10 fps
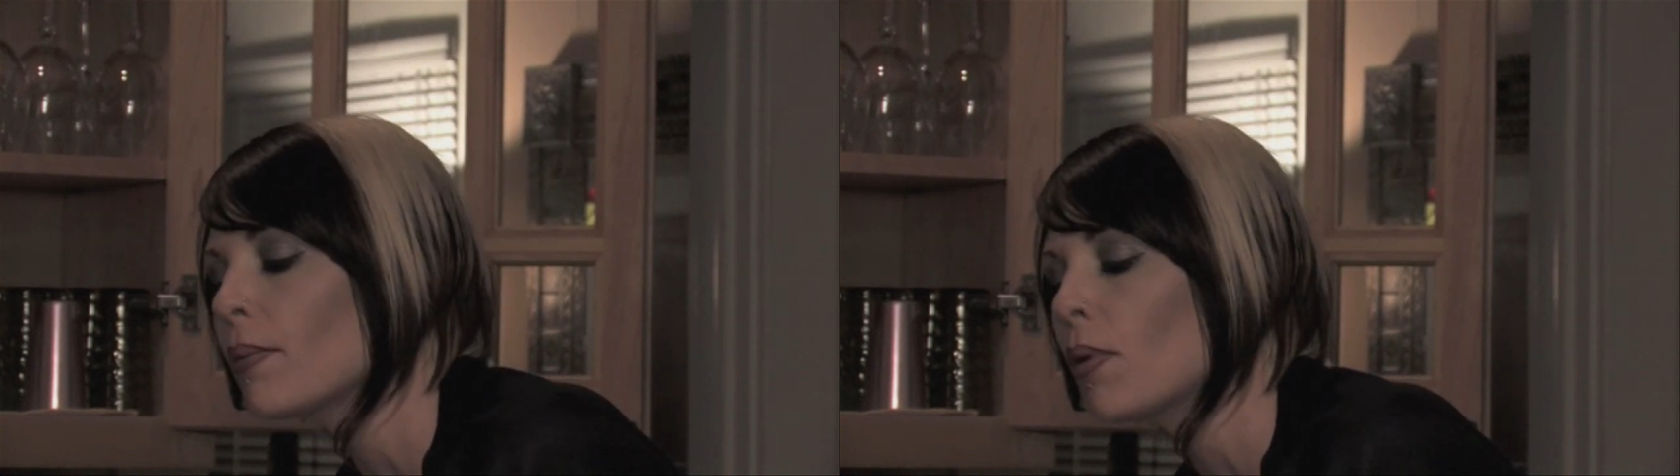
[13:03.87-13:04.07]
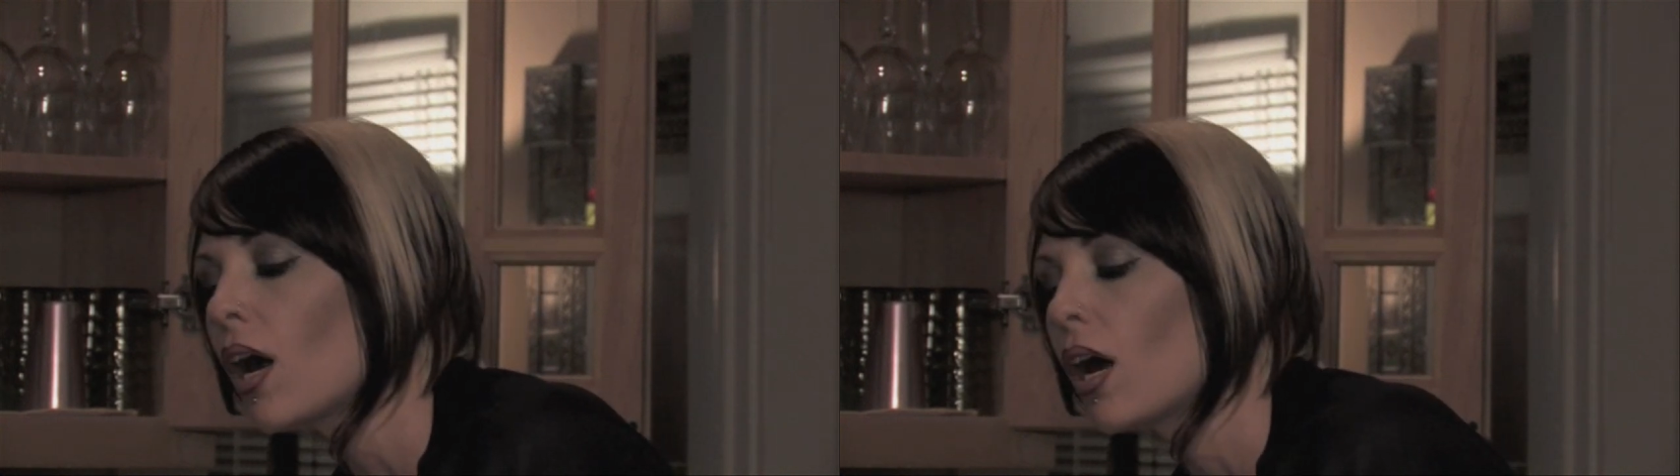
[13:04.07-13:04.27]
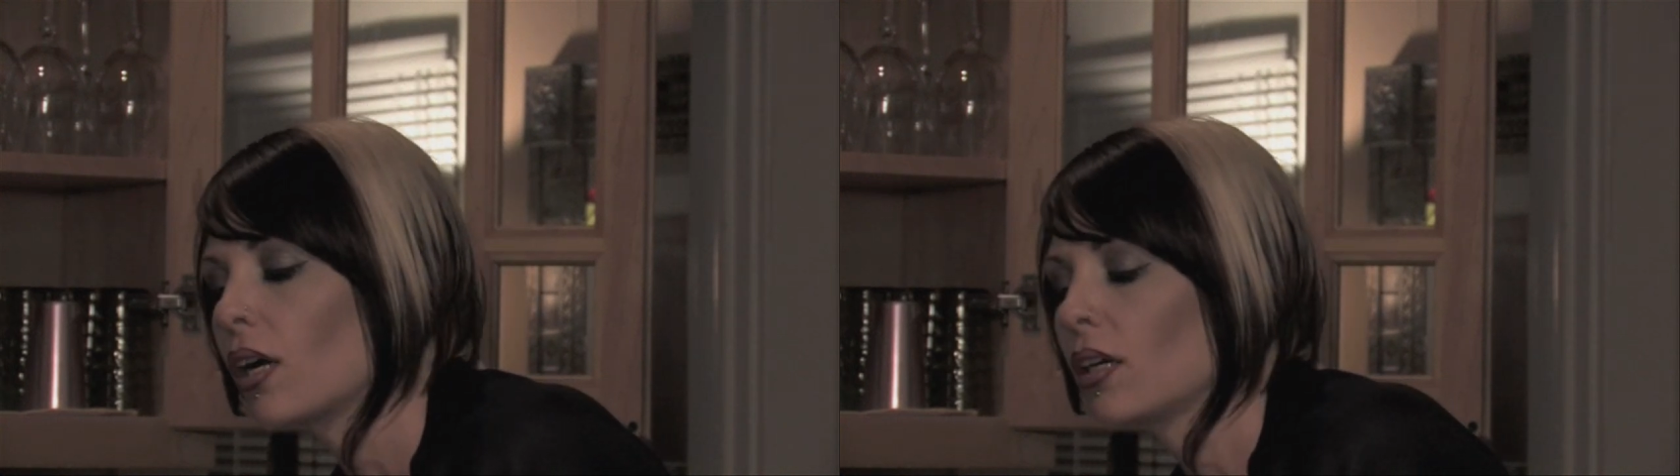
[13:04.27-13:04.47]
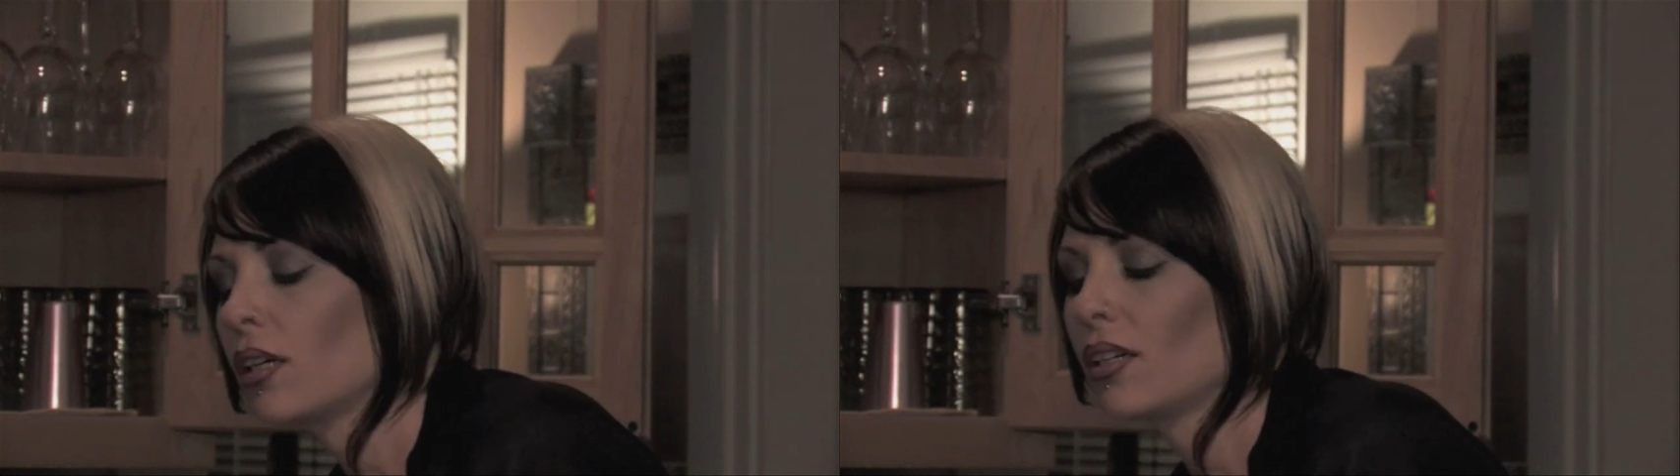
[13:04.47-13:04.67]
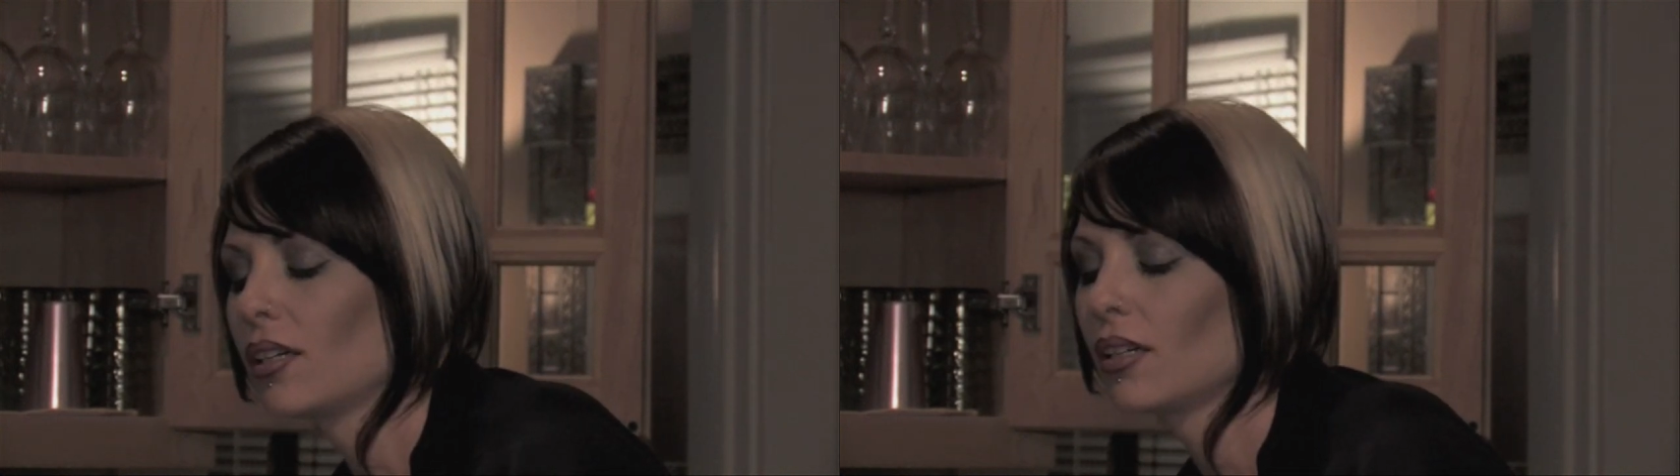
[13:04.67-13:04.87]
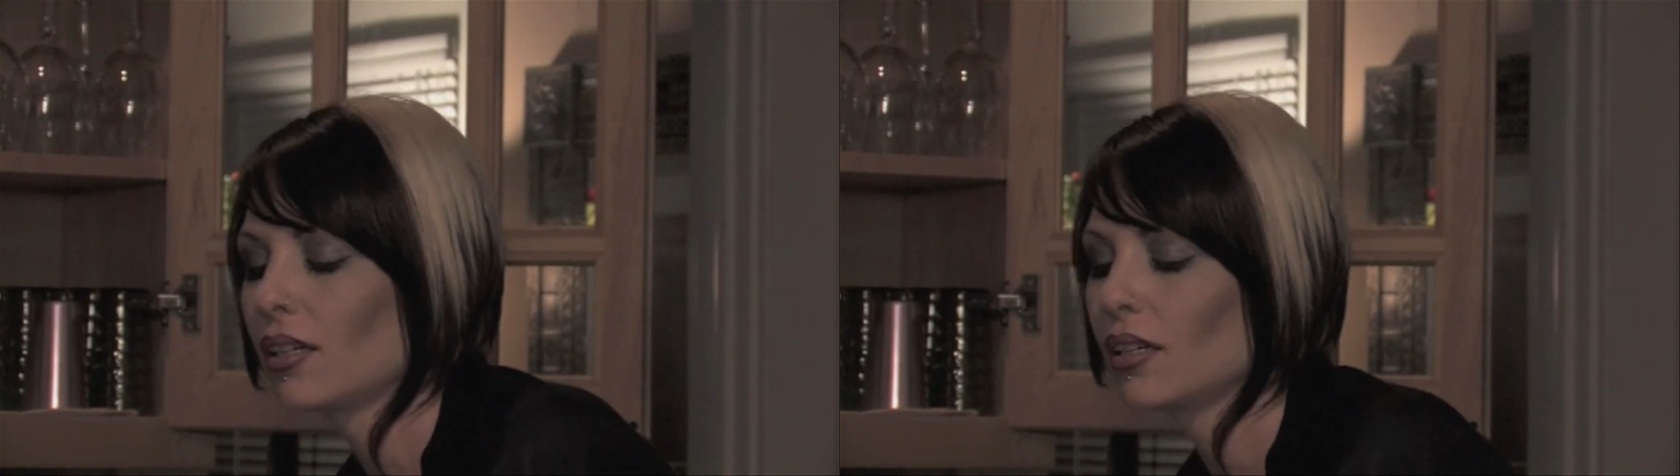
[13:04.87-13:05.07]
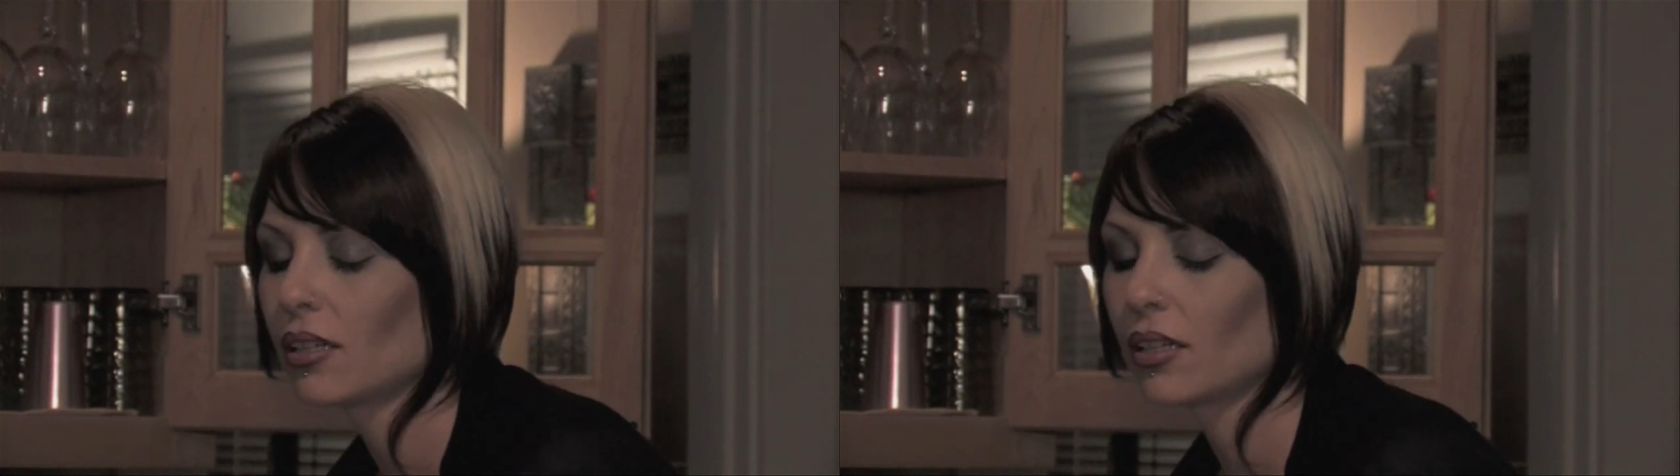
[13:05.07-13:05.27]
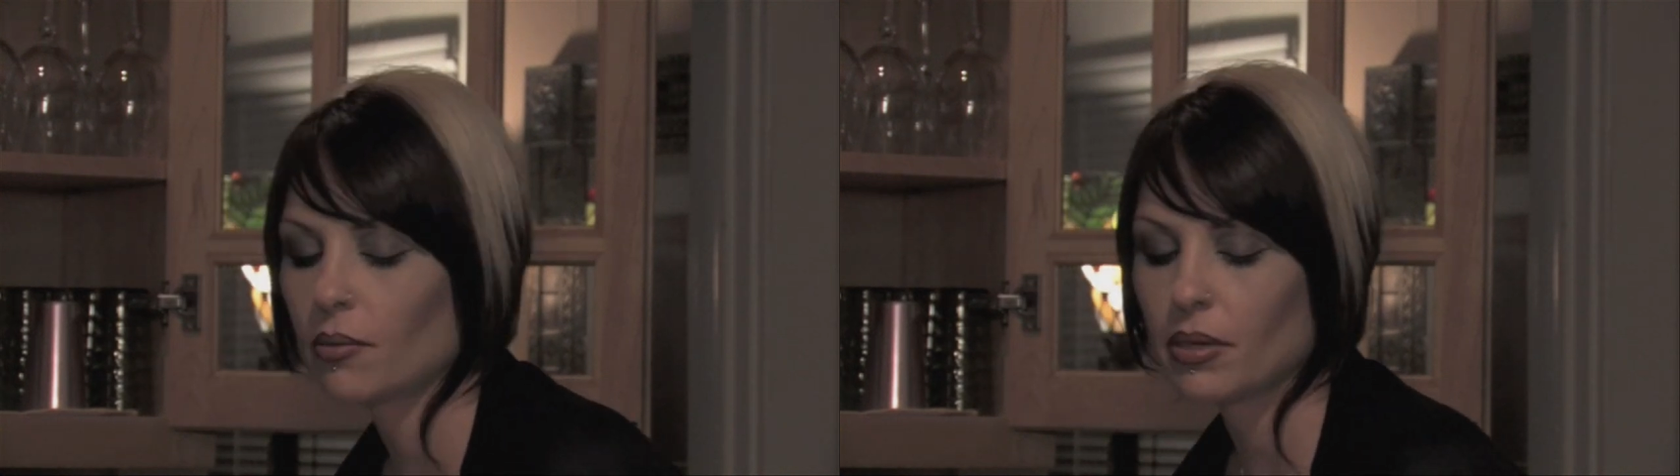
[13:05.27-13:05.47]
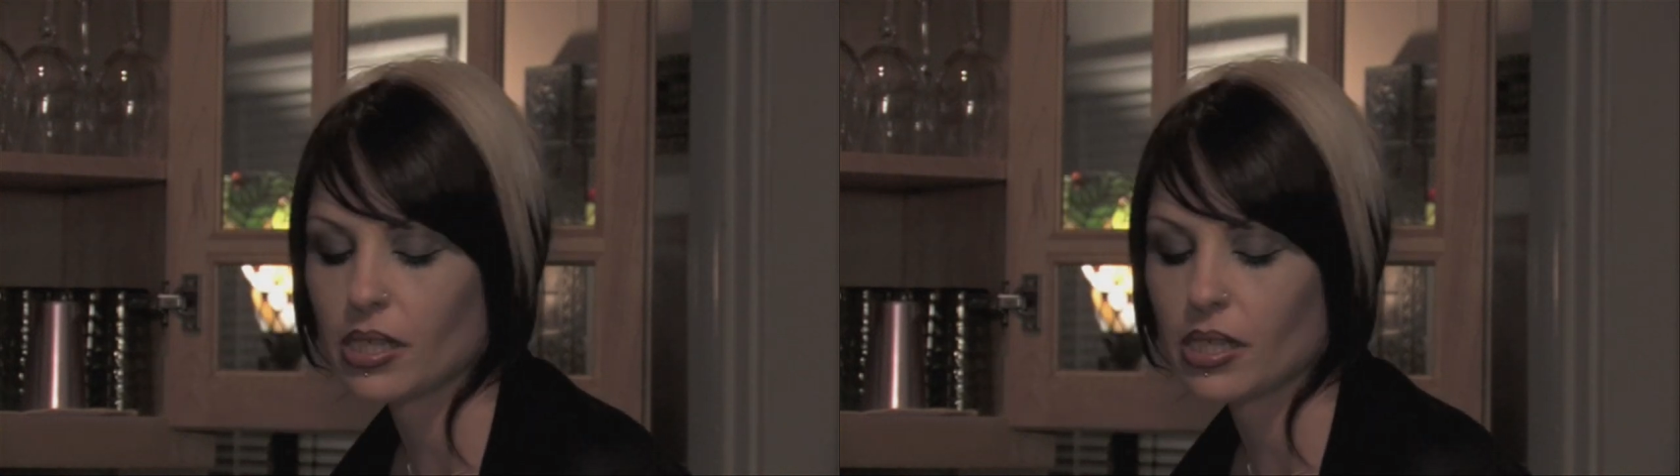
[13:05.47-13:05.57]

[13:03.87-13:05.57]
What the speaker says: my bra. Give me a